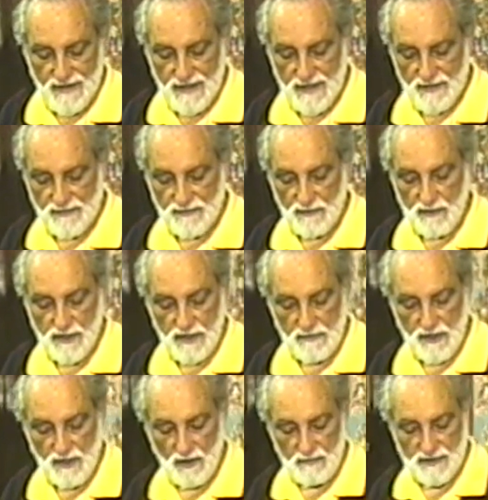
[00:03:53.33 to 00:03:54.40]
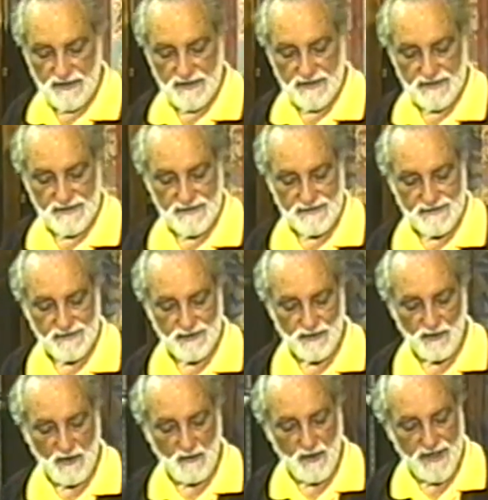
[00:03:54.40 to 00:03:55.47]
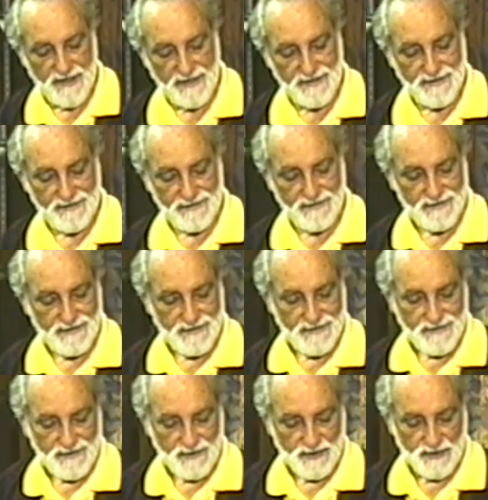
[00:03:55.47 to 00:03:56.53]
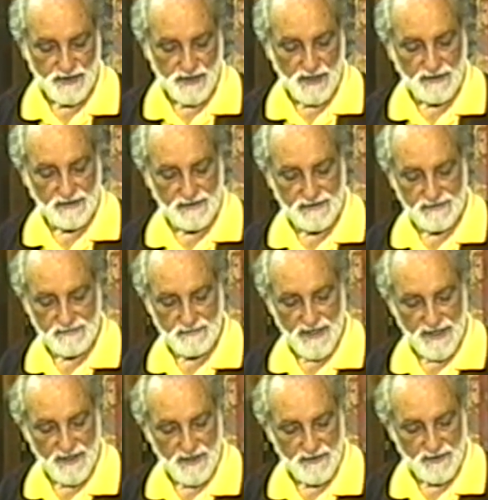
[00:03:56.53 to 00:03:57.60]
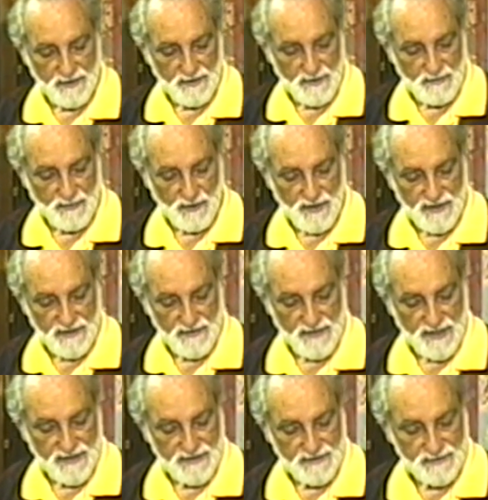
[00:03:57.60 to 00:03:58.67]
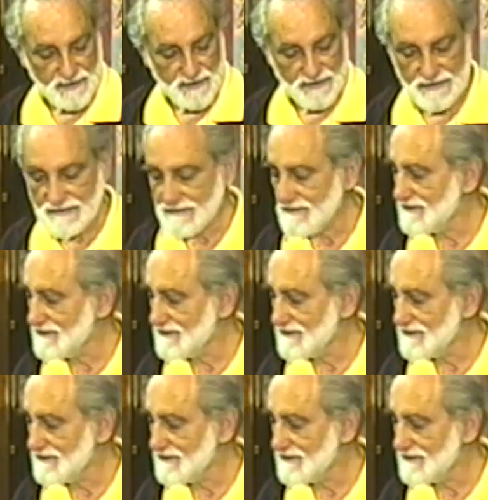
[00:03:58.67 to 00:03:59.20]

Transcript: And through him, he opened the doorway to Chunol and many other important things.